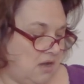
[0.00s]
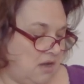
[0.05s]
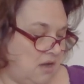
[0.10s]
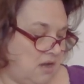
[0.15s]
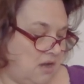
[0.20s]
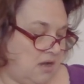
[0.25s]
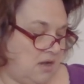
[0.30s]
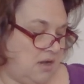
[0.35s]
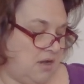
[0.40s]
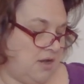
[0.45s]

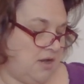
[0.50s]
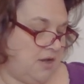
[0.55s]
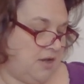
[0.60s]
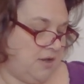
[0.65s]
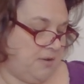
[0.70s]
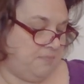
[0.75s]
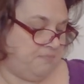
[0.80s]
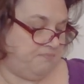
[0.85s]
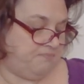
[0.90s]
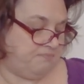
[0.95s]

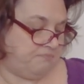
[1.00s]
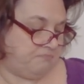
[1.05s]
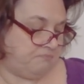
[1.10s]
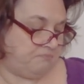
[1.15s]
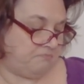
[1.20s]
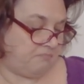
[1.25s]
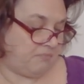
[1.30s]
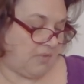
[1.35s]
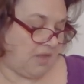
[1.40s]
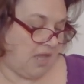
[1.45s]
Uh,
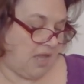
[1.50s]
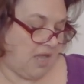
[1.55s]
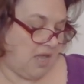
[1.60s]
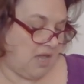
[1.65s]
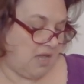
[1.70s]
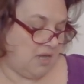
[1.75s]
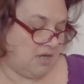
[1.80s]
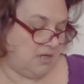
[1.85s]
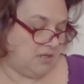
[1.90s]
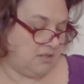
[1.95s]

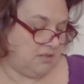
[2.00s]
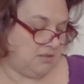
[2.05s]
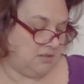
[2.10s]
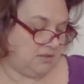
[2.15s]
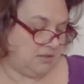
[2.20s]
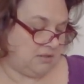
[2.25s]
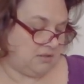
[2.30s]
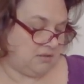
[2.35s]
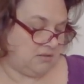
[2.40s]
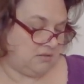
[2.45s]
and I
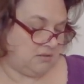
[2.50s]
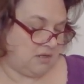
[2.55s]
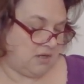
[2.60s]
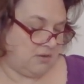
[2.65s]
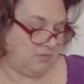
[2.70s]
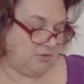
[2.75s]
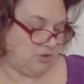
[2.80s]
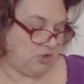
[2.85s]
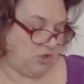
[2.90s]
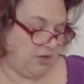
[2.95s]

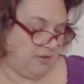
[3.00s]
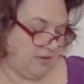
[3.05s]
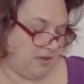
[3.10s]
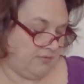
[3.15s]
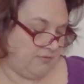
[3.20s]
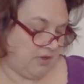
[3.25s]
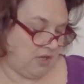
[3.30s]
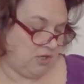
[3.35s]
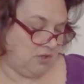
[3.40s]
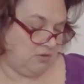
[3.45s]
was trying to think
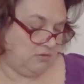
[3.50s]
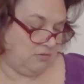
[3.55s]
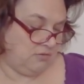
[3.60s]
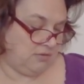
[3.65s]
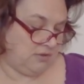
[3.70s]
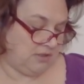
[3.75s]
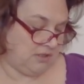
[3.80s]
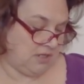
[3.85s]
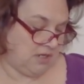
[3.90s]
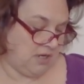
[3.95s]
if I
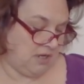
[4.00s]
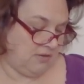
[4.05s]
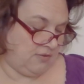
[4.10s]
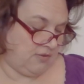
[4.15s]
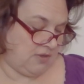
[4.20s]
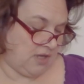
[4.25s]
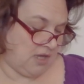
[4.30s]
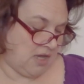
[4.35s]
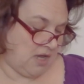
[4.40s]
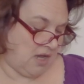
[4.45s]
used
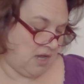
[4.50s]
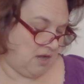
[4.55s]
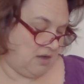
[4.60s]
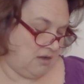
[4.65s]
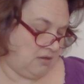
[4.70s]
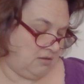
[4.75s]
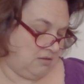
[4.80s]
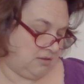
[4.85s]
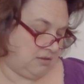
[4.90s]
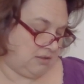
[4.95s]
anything
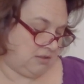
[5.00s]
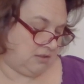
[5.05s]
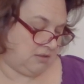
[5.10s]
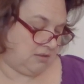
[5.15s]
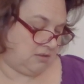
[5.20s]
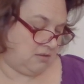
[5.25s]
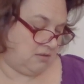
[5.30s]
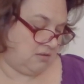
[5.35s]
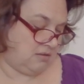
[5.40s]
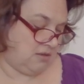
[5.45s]

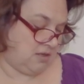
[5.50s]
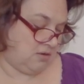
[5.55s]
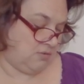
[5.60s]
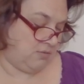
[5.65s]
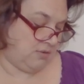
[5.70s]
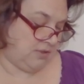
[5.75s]
else that